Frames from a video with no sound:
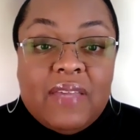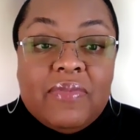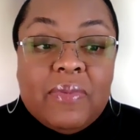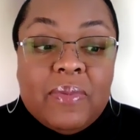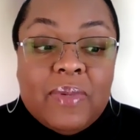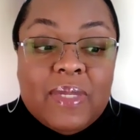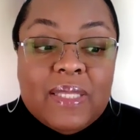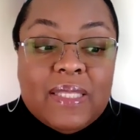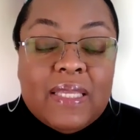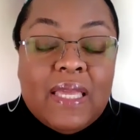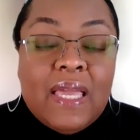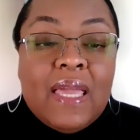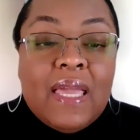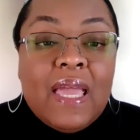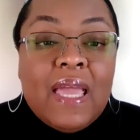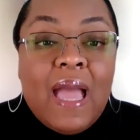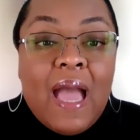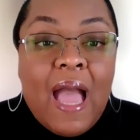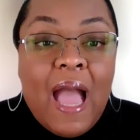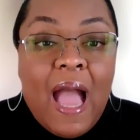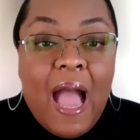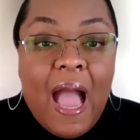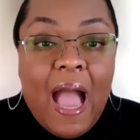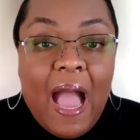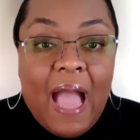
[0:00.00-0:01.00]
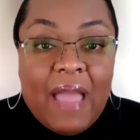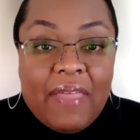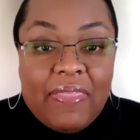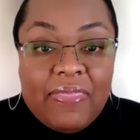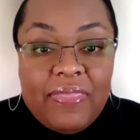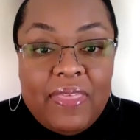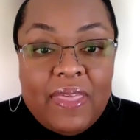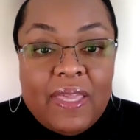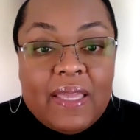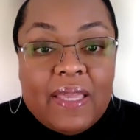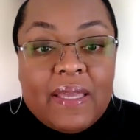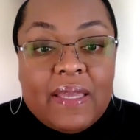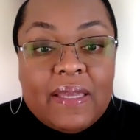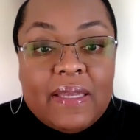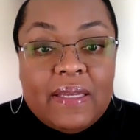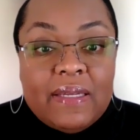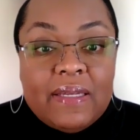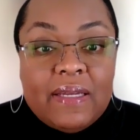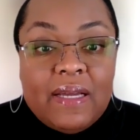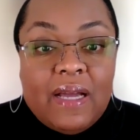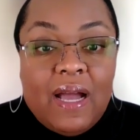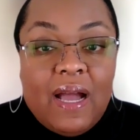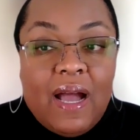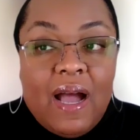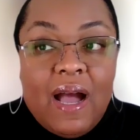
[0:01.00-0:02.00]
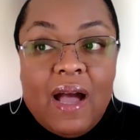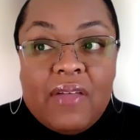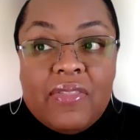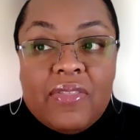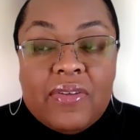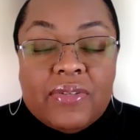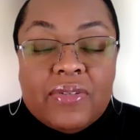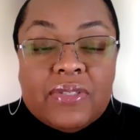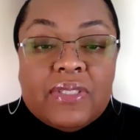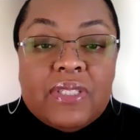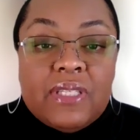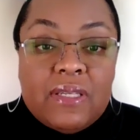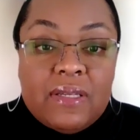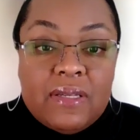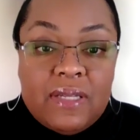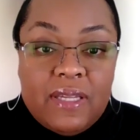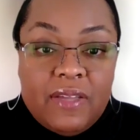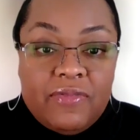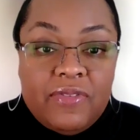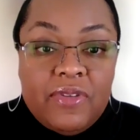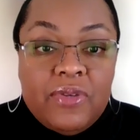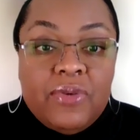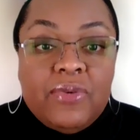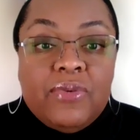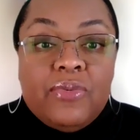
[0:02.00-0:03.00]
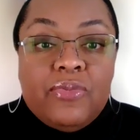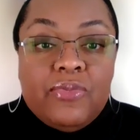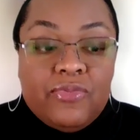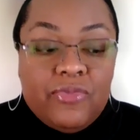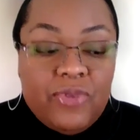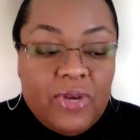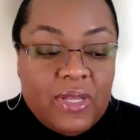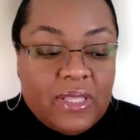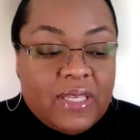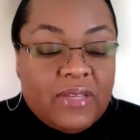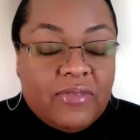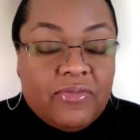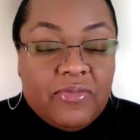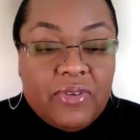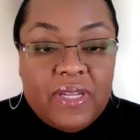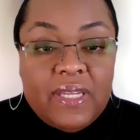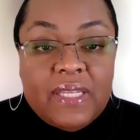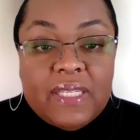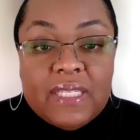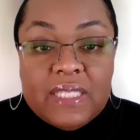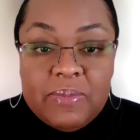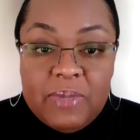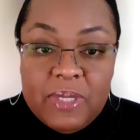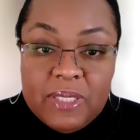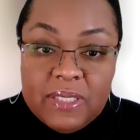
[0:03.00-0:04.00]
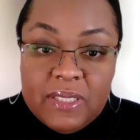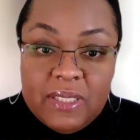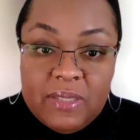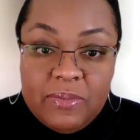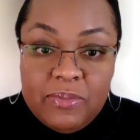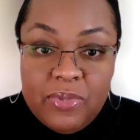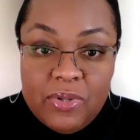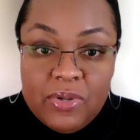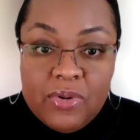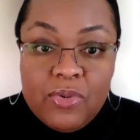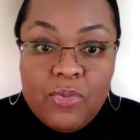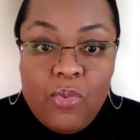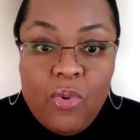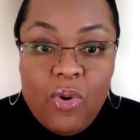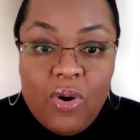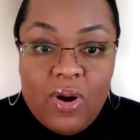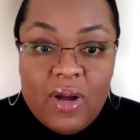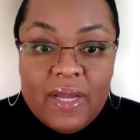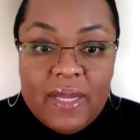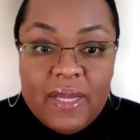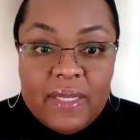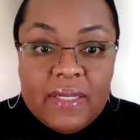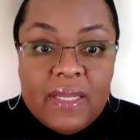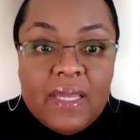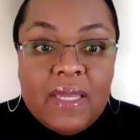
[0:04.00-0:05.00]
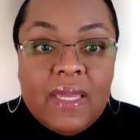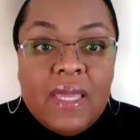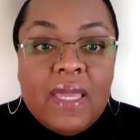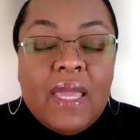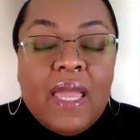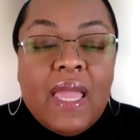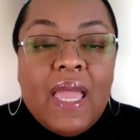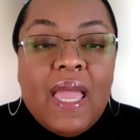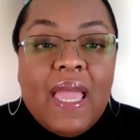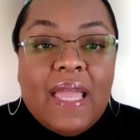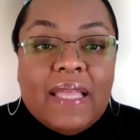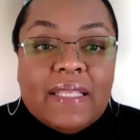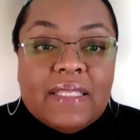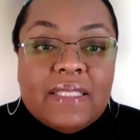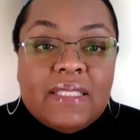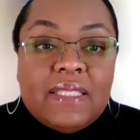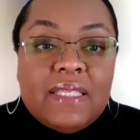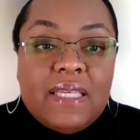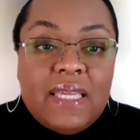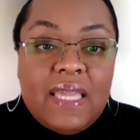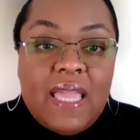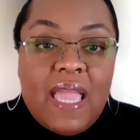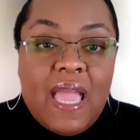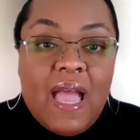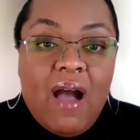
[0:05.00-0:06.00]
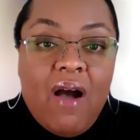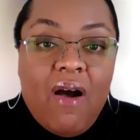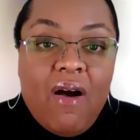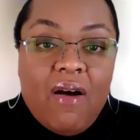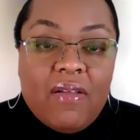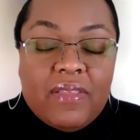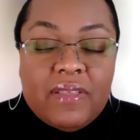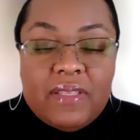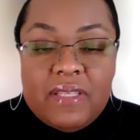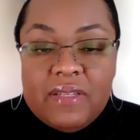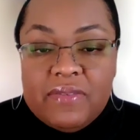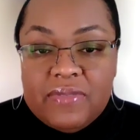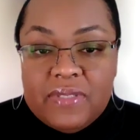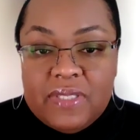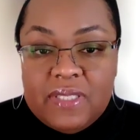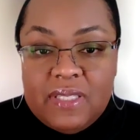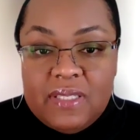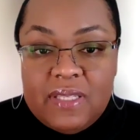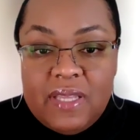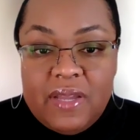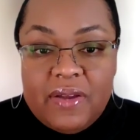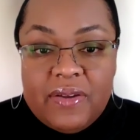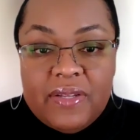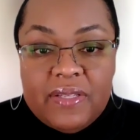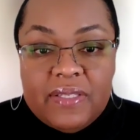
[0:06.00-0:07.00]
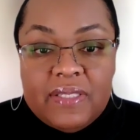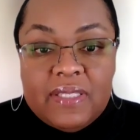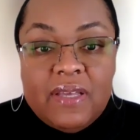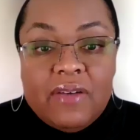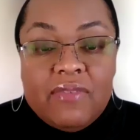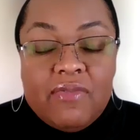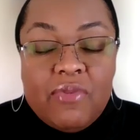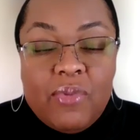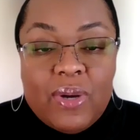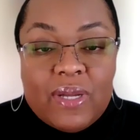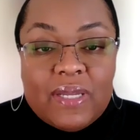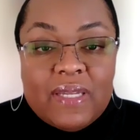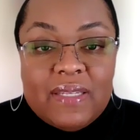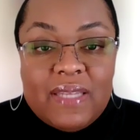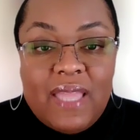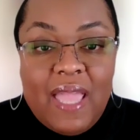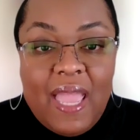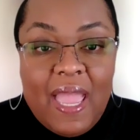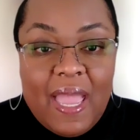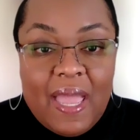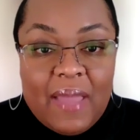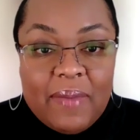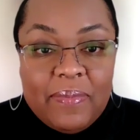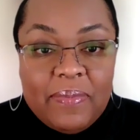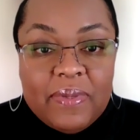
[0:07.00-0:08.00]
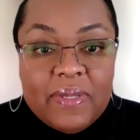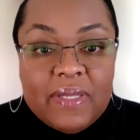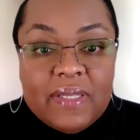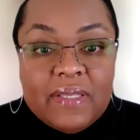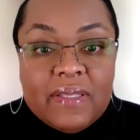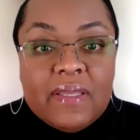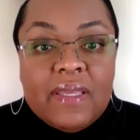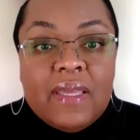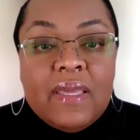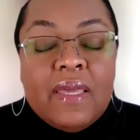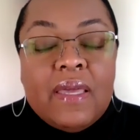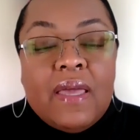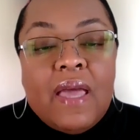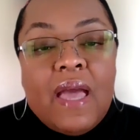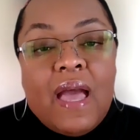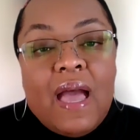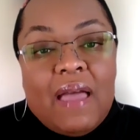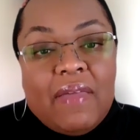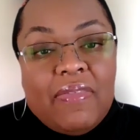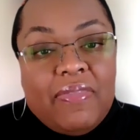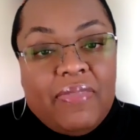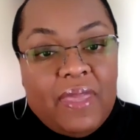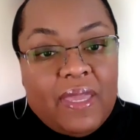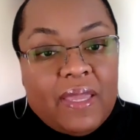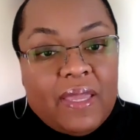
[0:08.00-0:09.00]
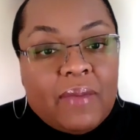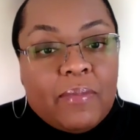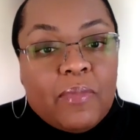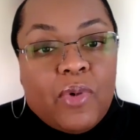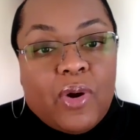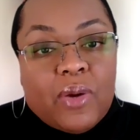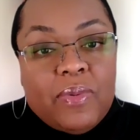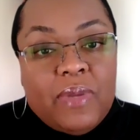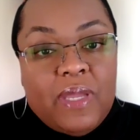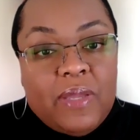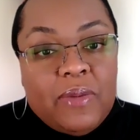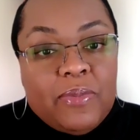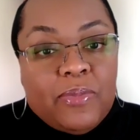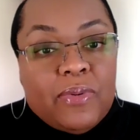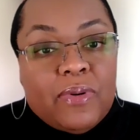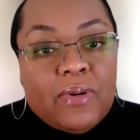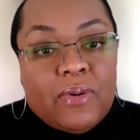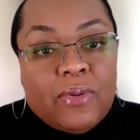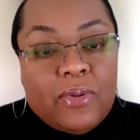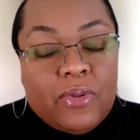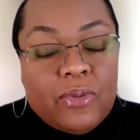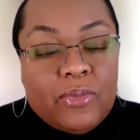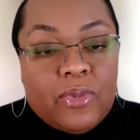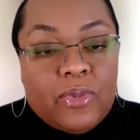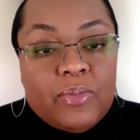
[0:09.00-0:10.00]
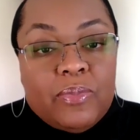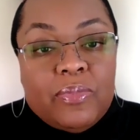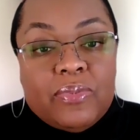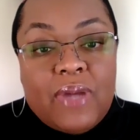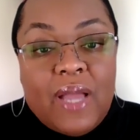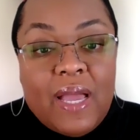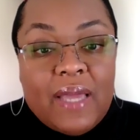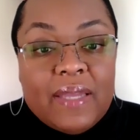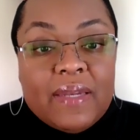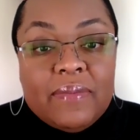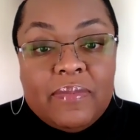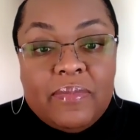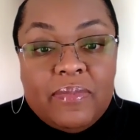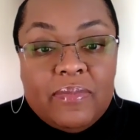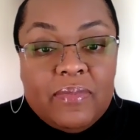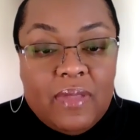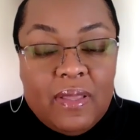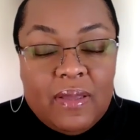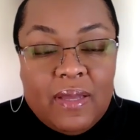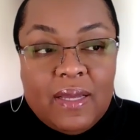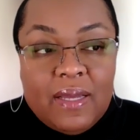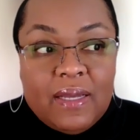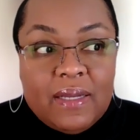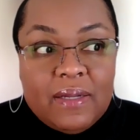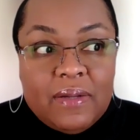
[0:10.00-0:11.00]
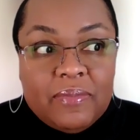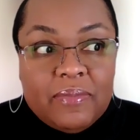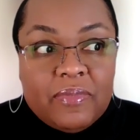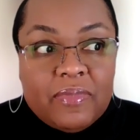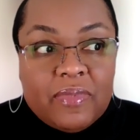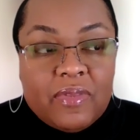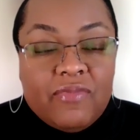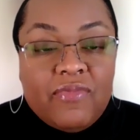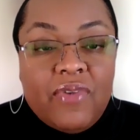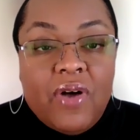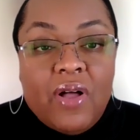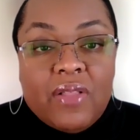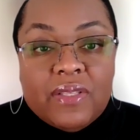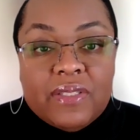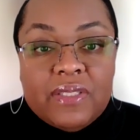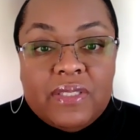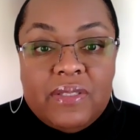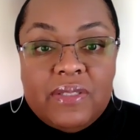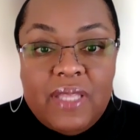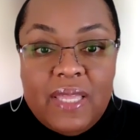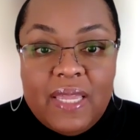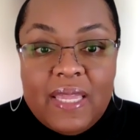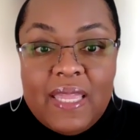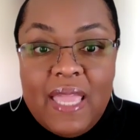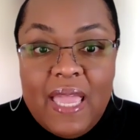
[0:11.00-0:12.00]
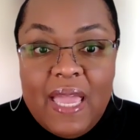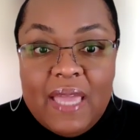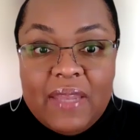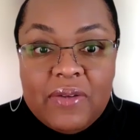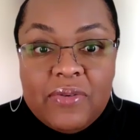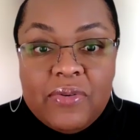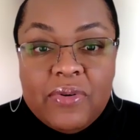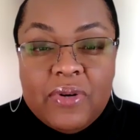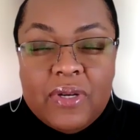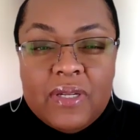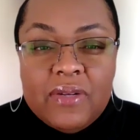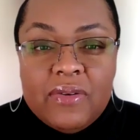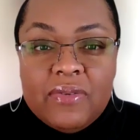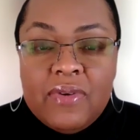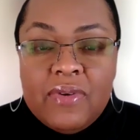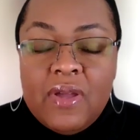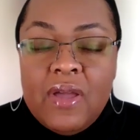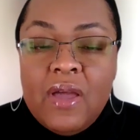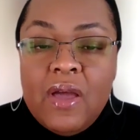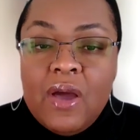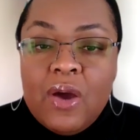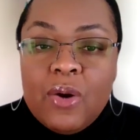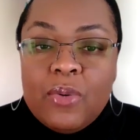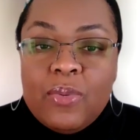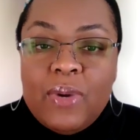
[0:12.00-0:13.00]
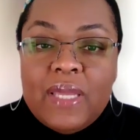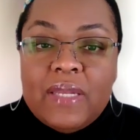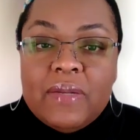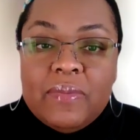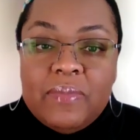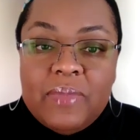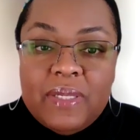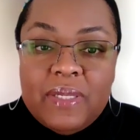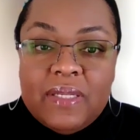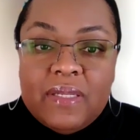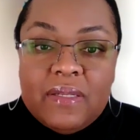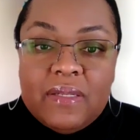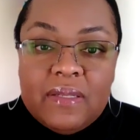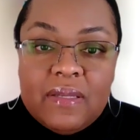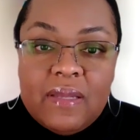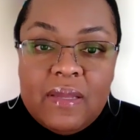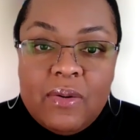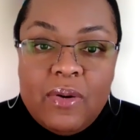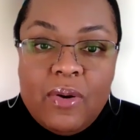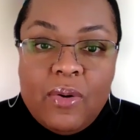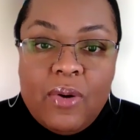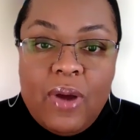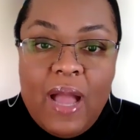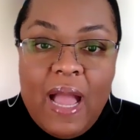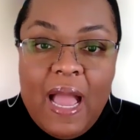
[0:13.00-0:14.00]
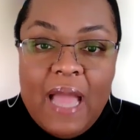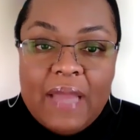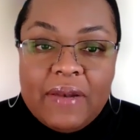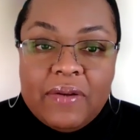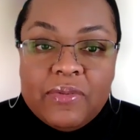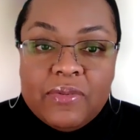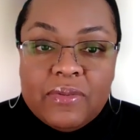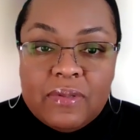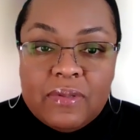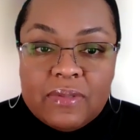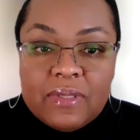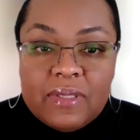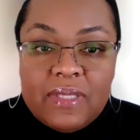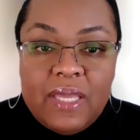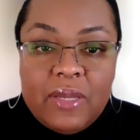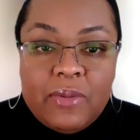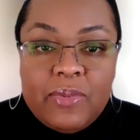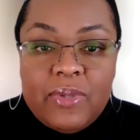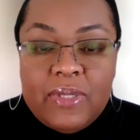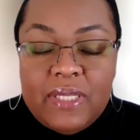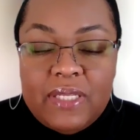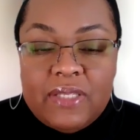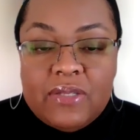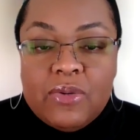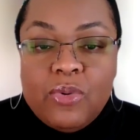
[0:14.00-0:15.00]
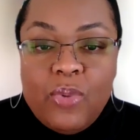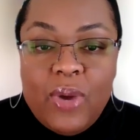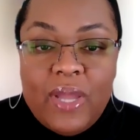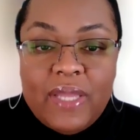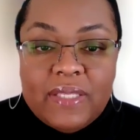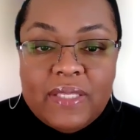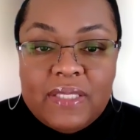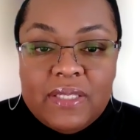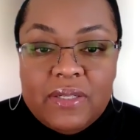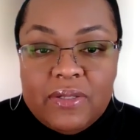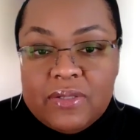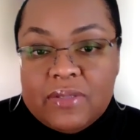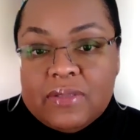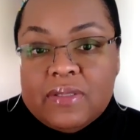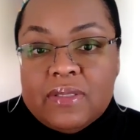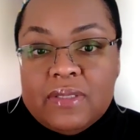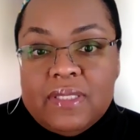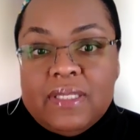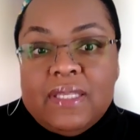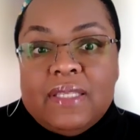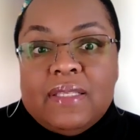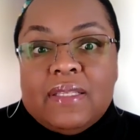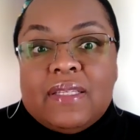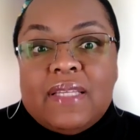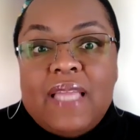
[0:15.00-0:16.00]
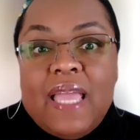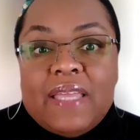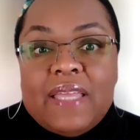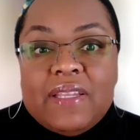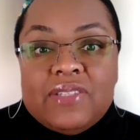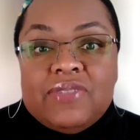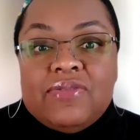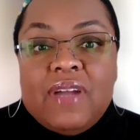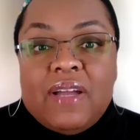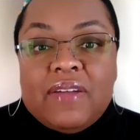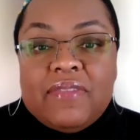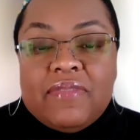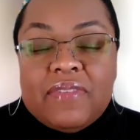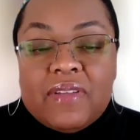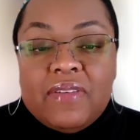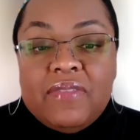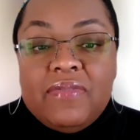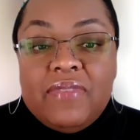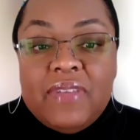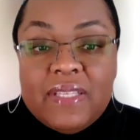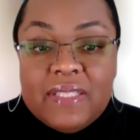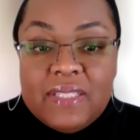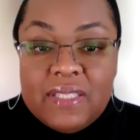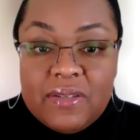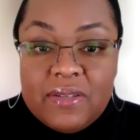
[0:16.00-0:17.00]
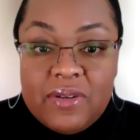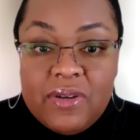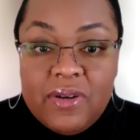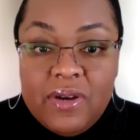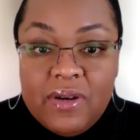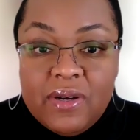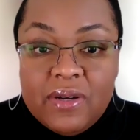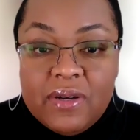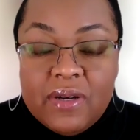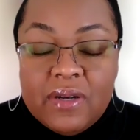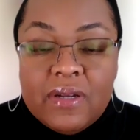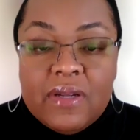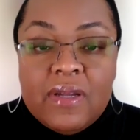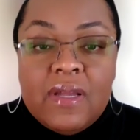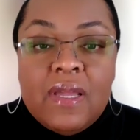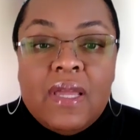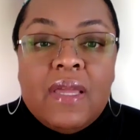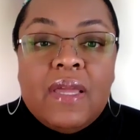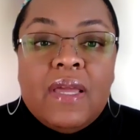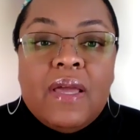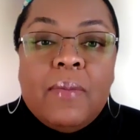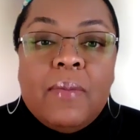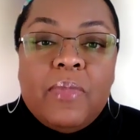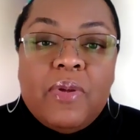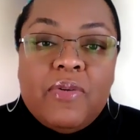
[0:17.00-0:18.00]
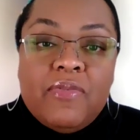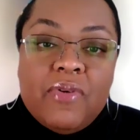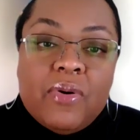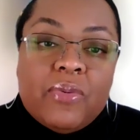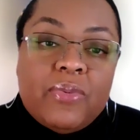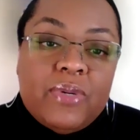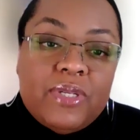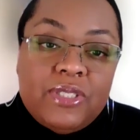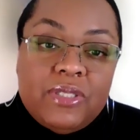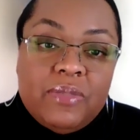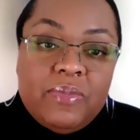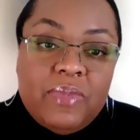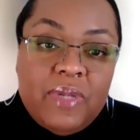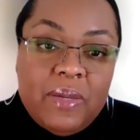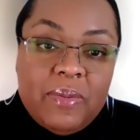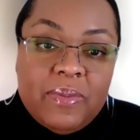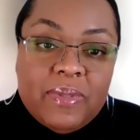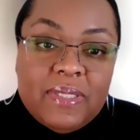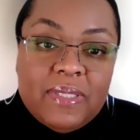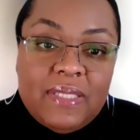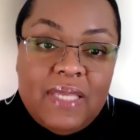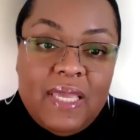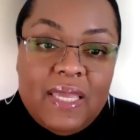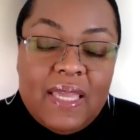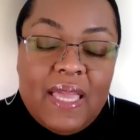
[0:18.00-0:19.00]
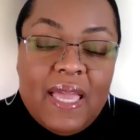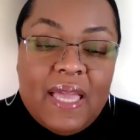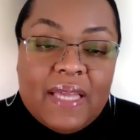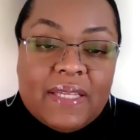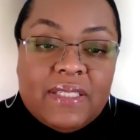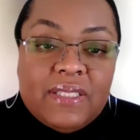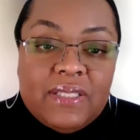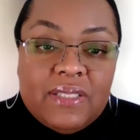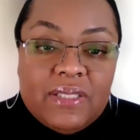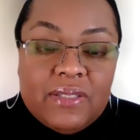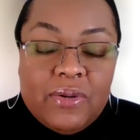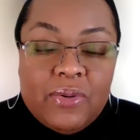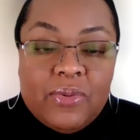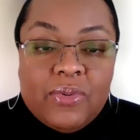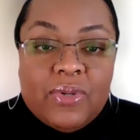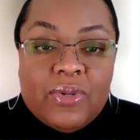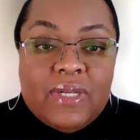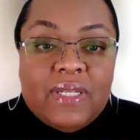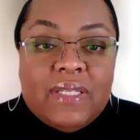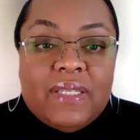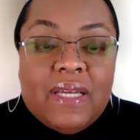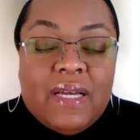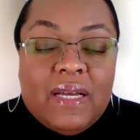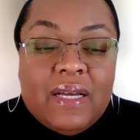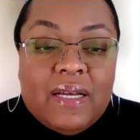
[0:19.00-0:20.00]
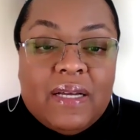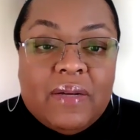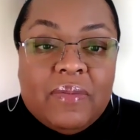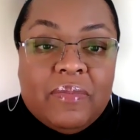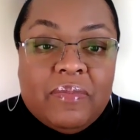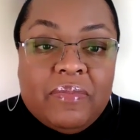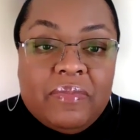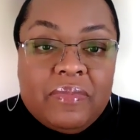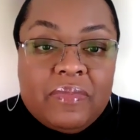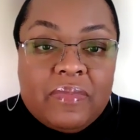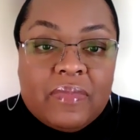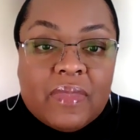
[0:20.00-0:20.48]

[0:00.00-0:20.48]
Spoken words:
But I think others, if you really read, especially book one, and see all the different scenarios of what can happen, I think more people would kind of fall into that category of, wait a minute, I don't think we need to wait until catastrophic events occur before we should be able to take action on